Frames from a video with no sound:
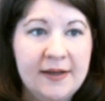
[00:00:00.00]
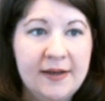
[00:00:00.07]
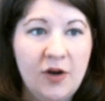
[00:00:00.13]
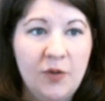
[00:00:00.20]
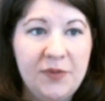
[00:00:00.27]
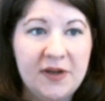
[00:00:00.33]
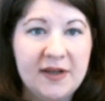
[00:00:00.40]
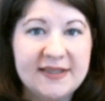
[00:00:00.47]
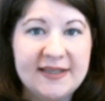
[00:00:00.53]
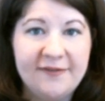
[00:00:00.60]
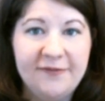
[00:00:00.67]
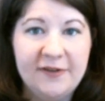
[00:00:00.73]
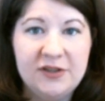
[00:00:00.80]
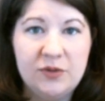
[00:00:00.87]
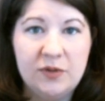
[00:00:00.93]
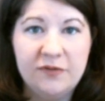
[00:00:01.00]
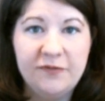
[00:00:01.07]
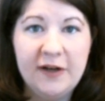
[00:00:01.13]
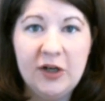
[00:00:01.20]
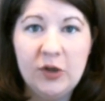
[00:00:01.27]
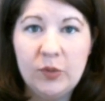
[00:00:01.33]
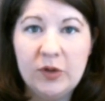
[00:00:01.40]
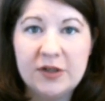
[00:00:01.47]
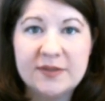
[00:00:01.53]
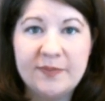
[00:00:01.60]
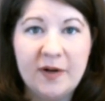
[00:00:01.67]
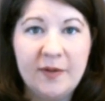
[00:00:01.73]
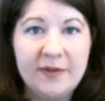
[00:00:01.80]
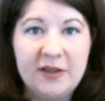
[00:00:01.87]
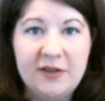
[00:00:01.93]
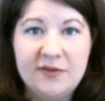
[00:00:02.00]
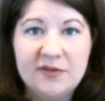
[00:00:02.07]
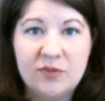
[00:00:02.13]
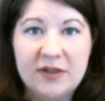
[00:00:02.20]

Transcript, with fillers: Hope you guys have fun doing fireworks, barbecues,